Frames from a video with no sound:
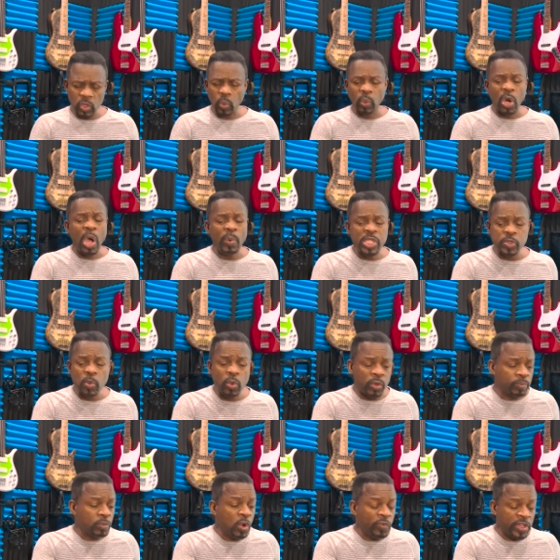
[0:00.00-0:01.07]
We're always mo-
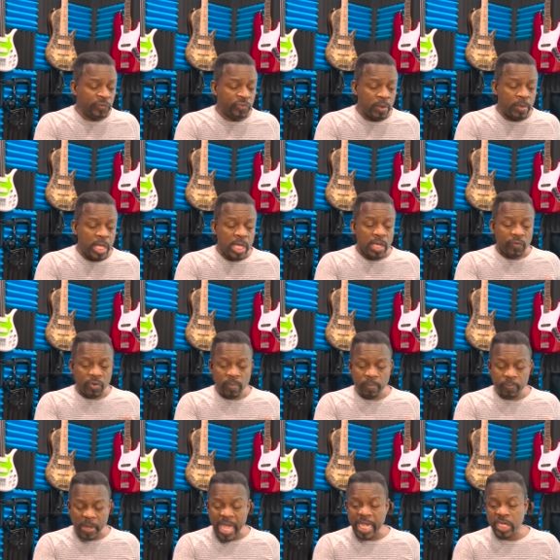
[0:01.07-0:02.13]
moving from, from
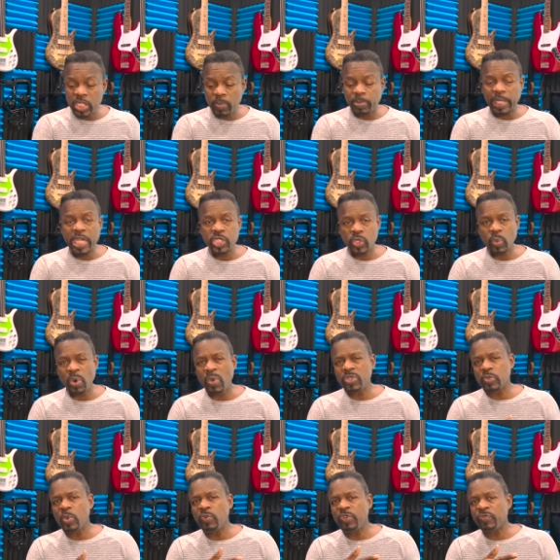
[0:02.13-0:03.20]
pain to pleasure. We're
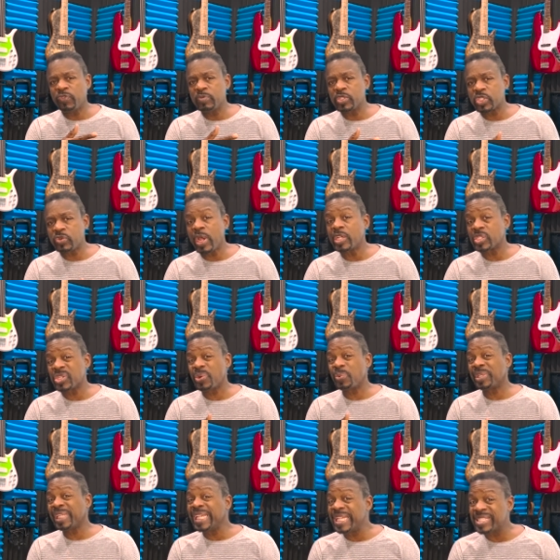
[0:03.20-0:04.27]
always moving from stress to
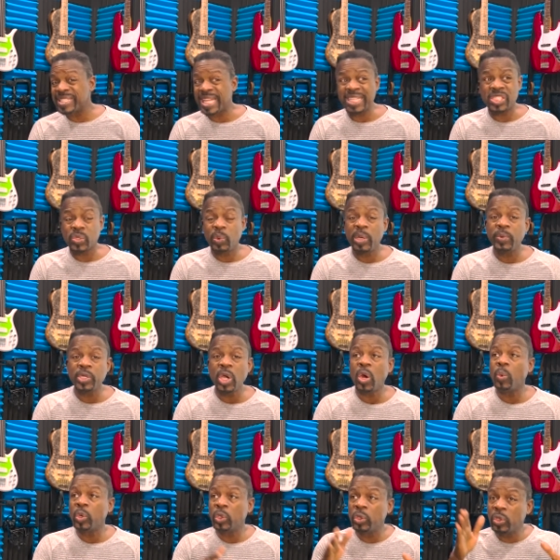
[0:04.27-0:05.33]
release. That's the way we are.
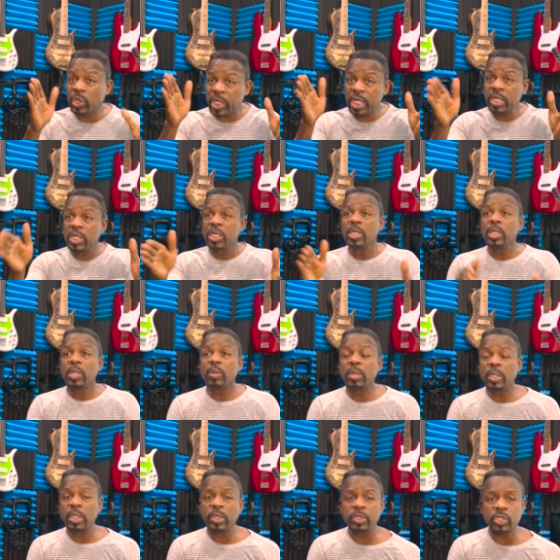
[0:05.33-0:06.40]
We're looking
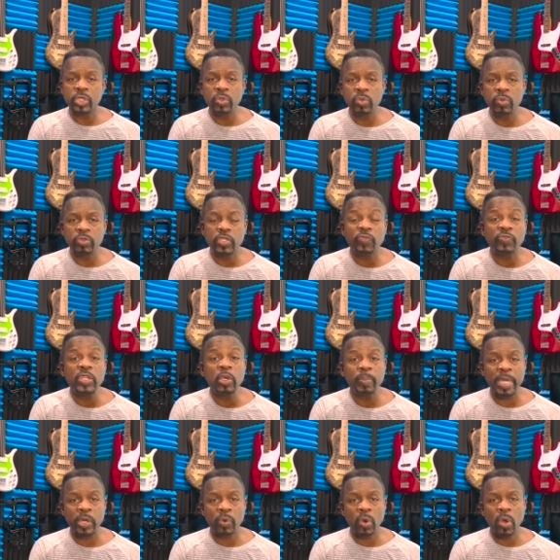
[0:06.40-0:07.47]
uh, to, to feel
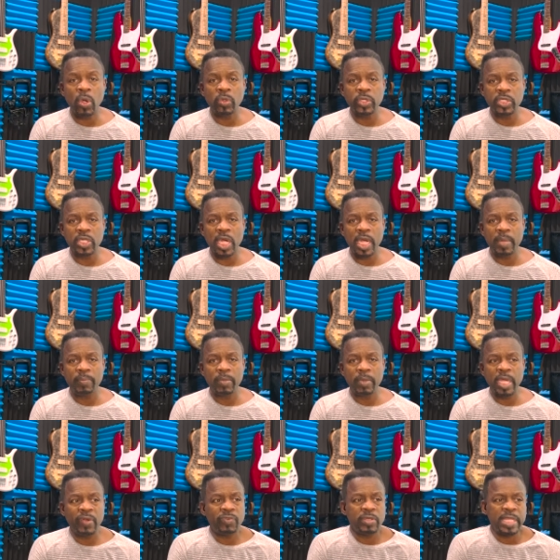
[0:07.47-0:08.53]
better all the time.
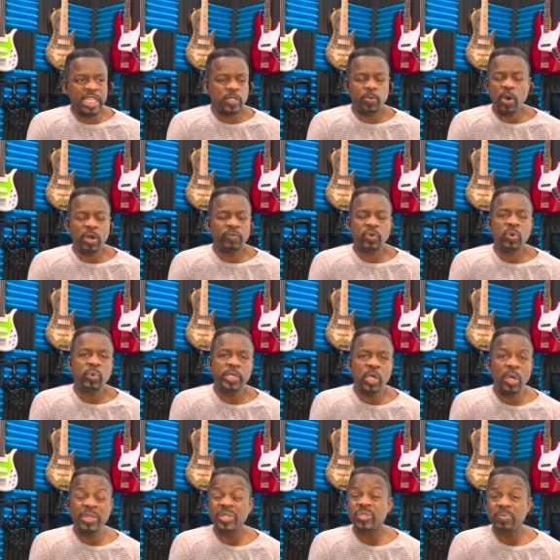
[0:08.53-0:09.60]
Every, that's part of who we
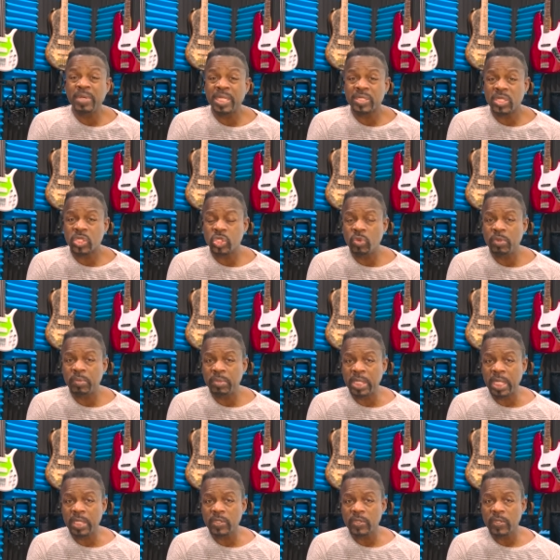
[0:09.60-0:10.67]
are. That's what makes us human
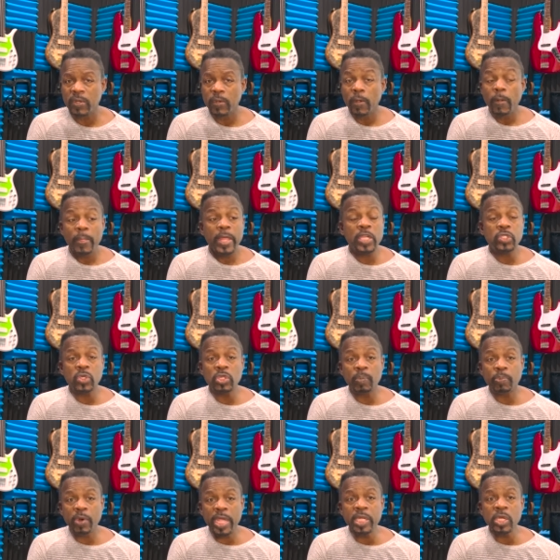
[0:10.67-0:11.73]
beings. And so the
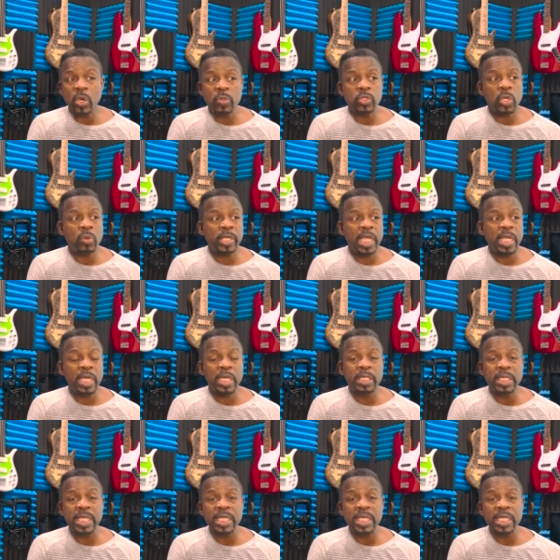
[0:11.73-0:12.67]
brain goes, okay, an